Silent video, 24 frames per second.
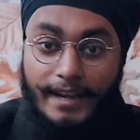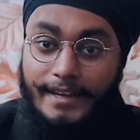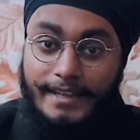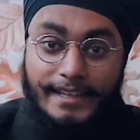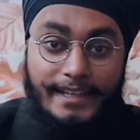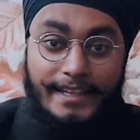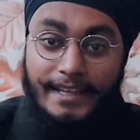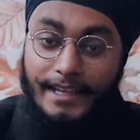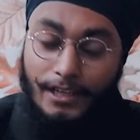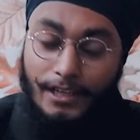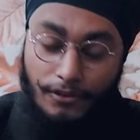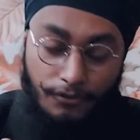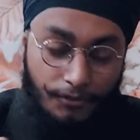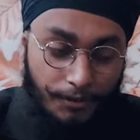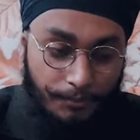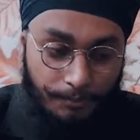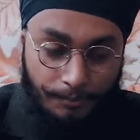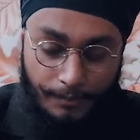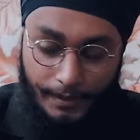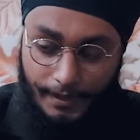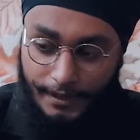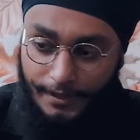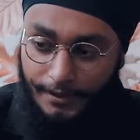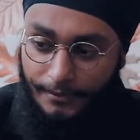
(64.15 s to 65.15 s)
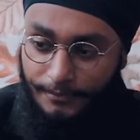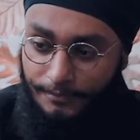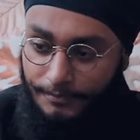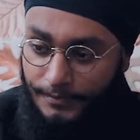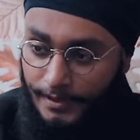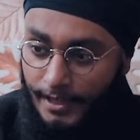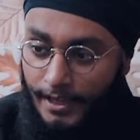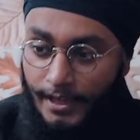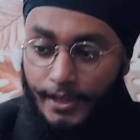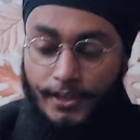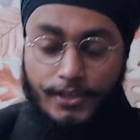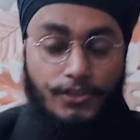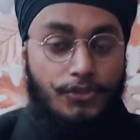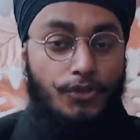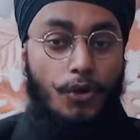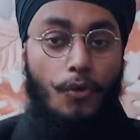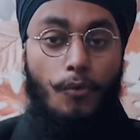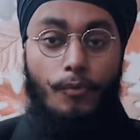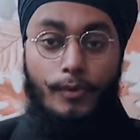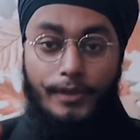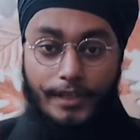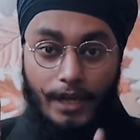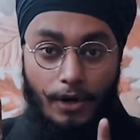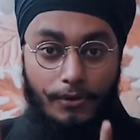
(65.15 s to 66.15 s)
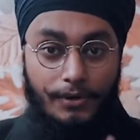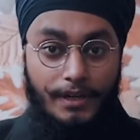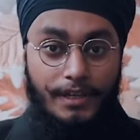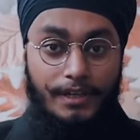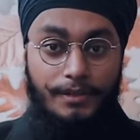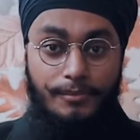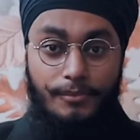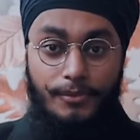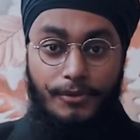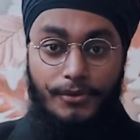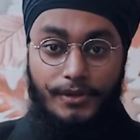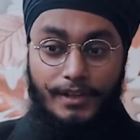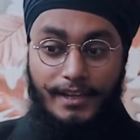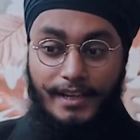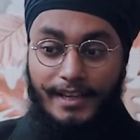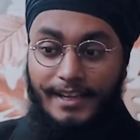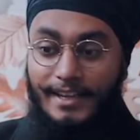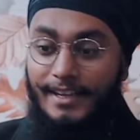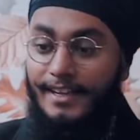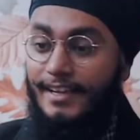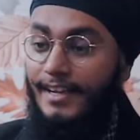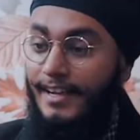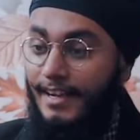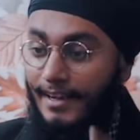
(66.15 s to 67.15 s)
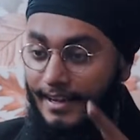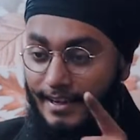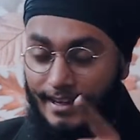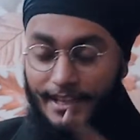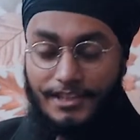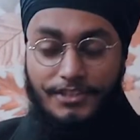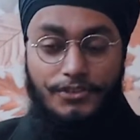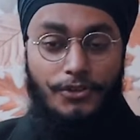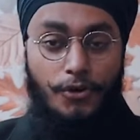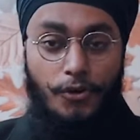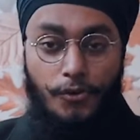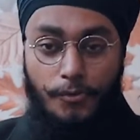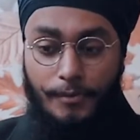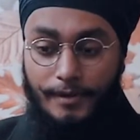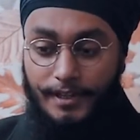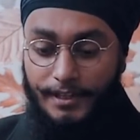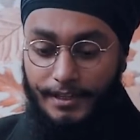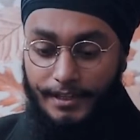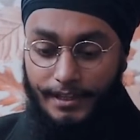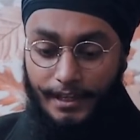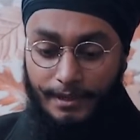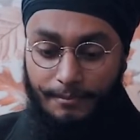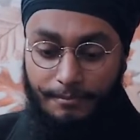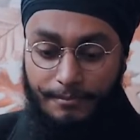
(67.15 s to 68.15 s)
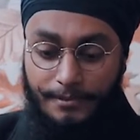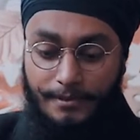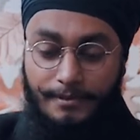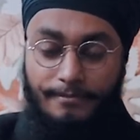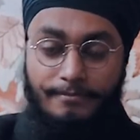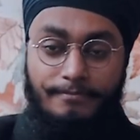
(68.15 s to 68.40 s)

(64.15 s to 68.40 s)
any equipment. So, without any more delay, let's open it up.